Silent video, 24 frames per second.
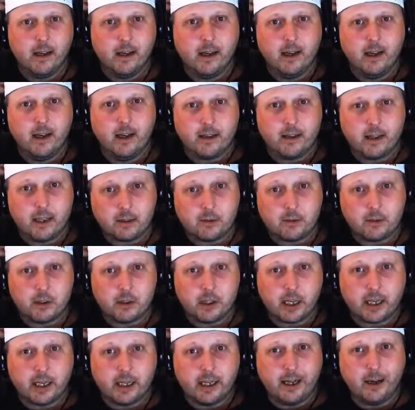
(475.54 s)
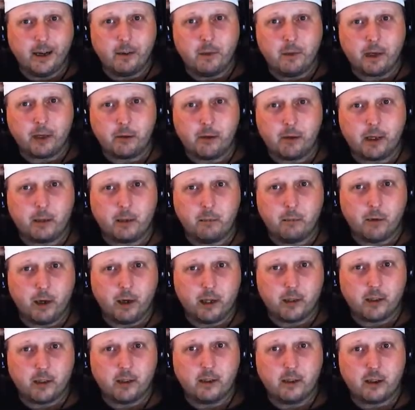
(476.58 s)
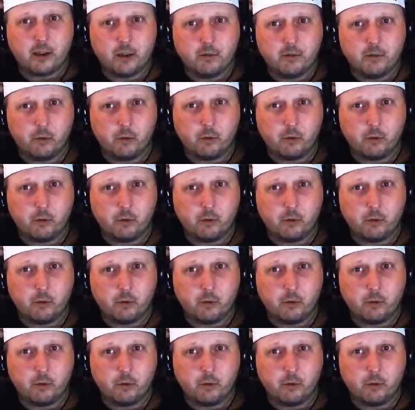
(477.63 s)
Thanks for checking out my quick impression of Chivalry